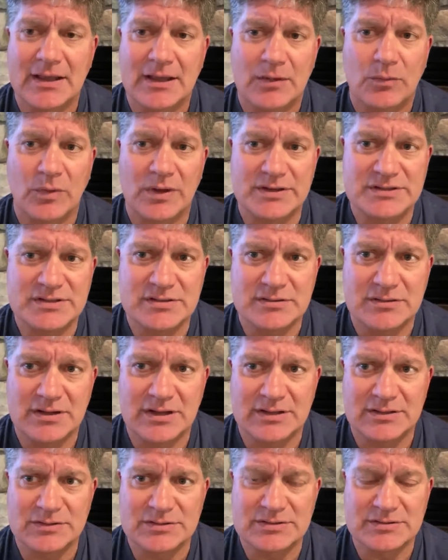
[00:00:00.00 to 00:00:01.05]
which
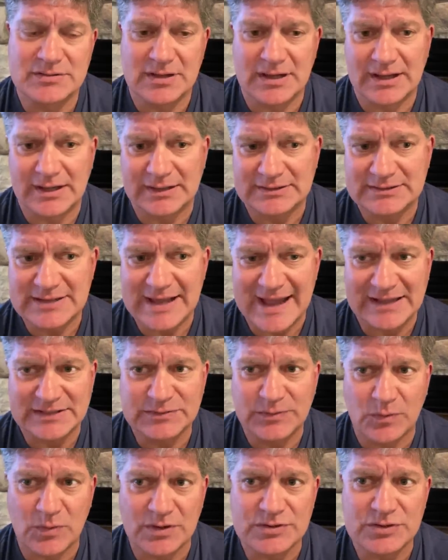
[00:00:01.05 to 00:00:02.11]
is Task
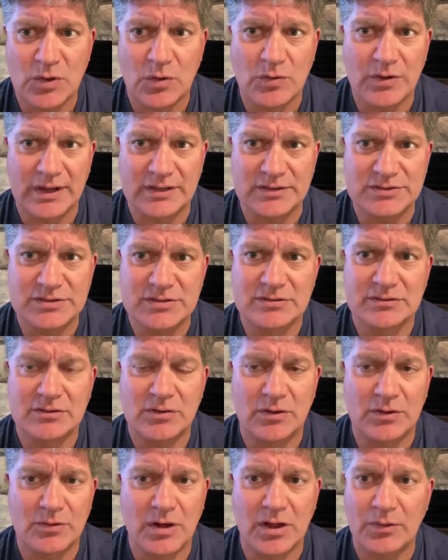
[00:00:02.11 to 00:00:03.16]
Force Orange,
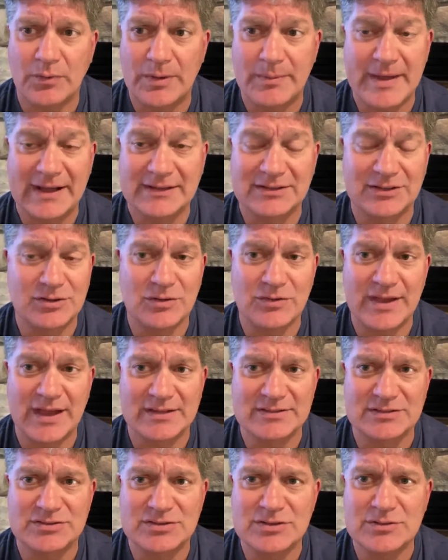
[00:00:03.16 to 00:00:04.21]
going all the way back to
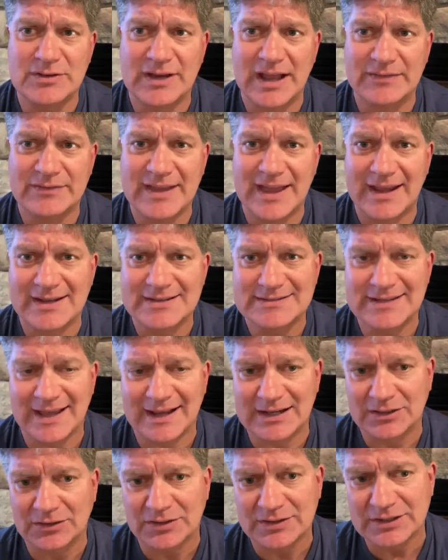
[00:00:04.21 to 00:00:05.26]
2002 in Afghanistan,
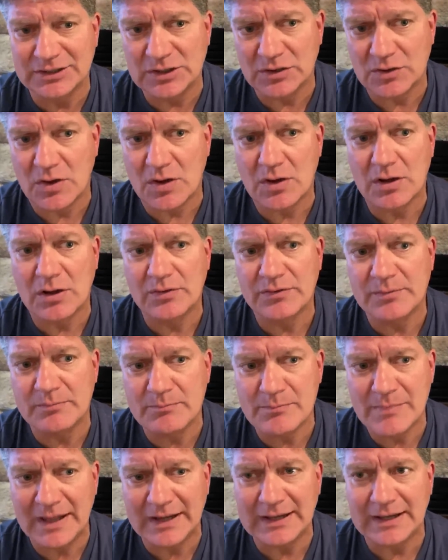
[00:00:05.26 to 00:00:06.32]
and looking at all the
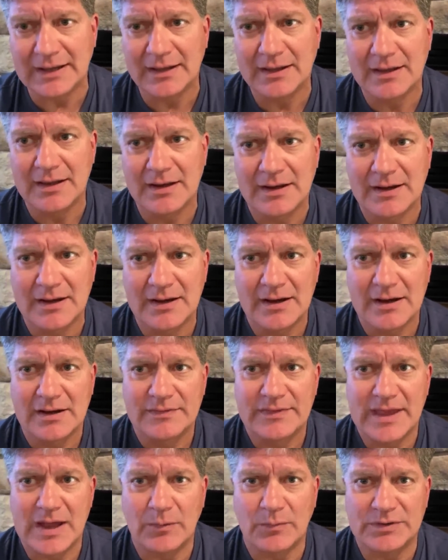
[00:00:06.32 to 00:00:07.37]
money
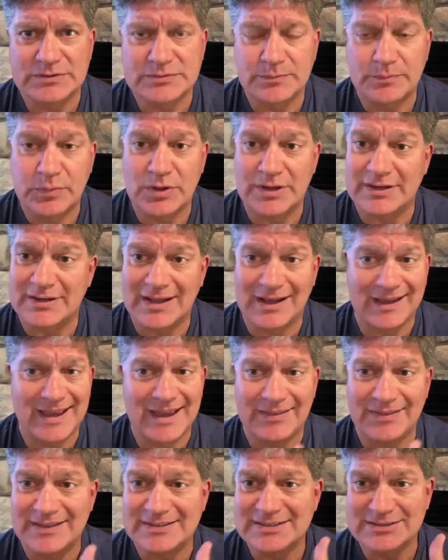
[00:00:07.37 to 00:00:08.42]
that was put. Now
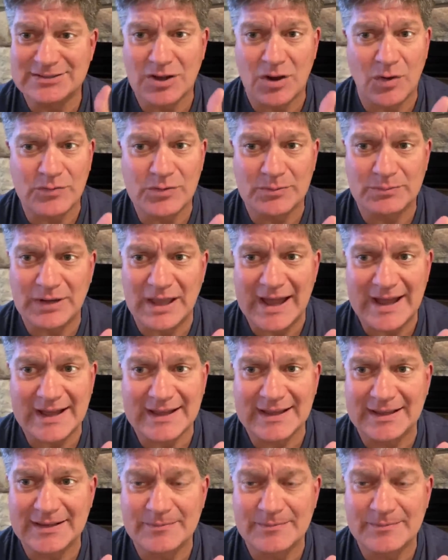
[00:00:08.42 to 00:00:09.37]
again, this is Cofer Black,